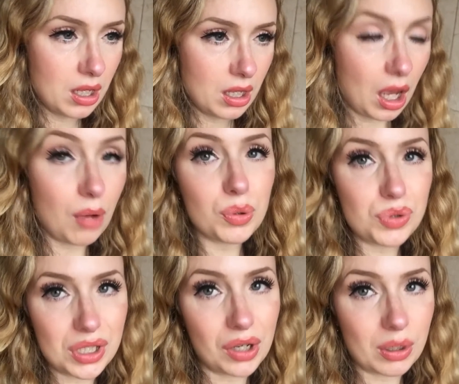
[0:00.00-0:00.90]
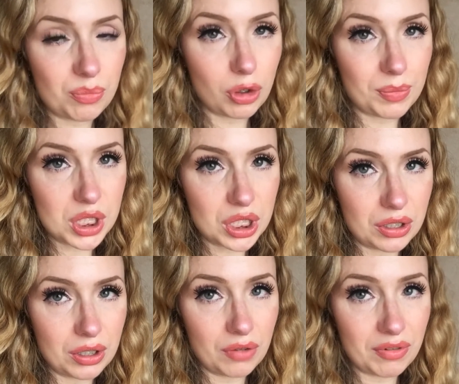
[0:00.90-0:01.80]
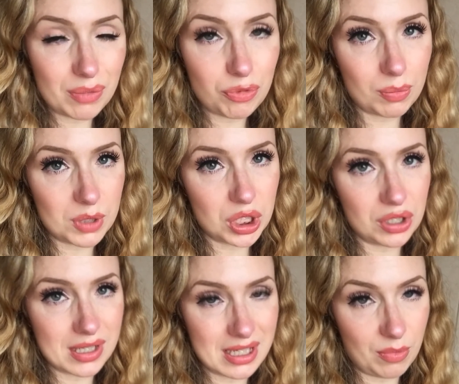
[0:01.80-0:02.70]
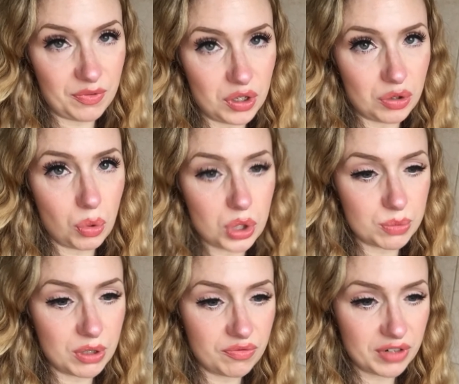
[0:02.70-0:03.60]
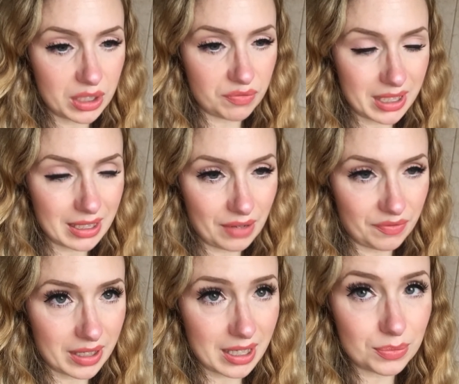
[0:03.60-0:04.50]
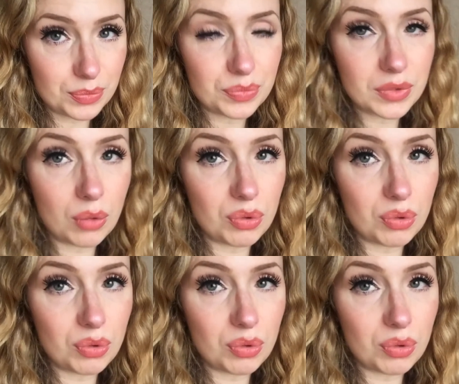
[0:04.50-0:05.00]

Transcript: I will soon, I promise you, I really promise you, because some of you who watch me are really, really lovely. I will